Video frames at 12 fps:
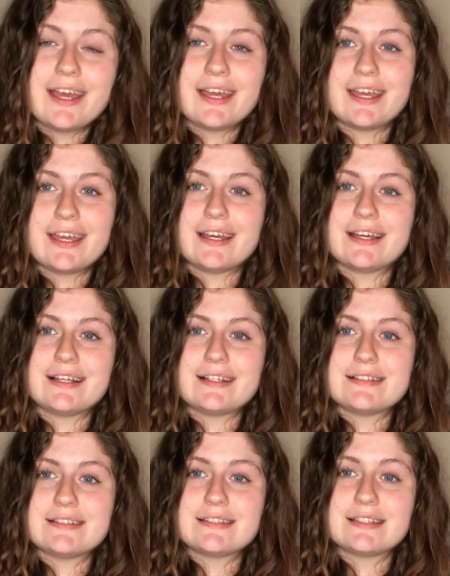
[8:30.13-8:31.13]

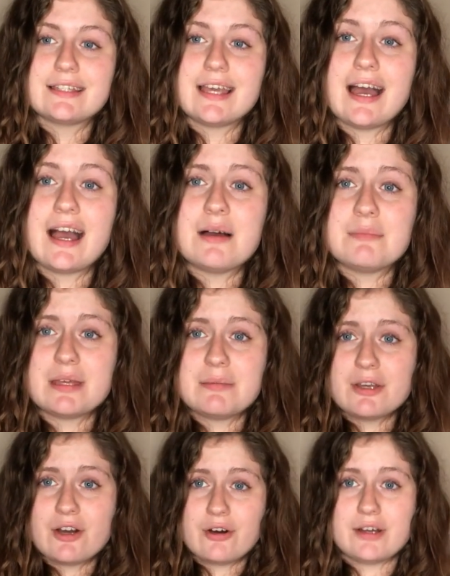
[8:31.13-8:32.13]
And yeah,
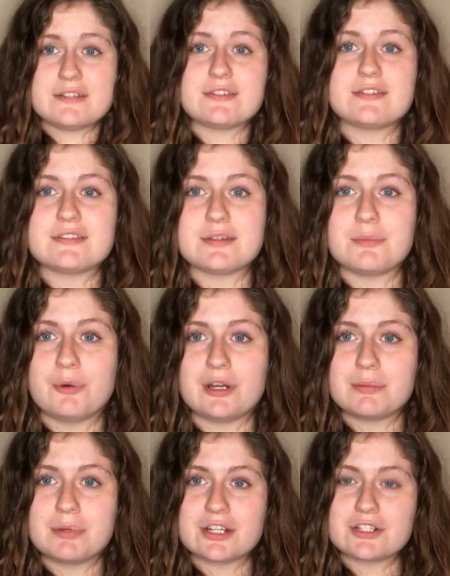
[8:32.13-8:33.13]
maybe I'll insert some
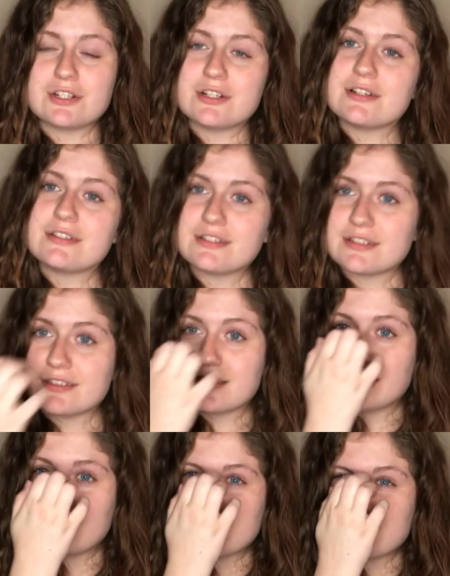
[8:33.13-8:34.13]
wedding pictures just
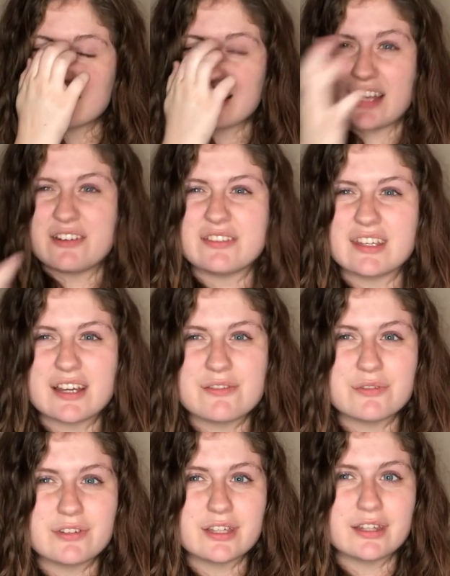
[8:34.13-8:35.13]
in case, because I don't think
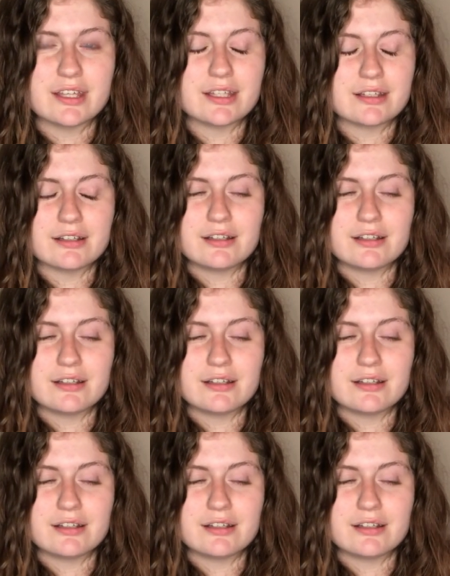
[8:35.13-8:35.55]
I've really like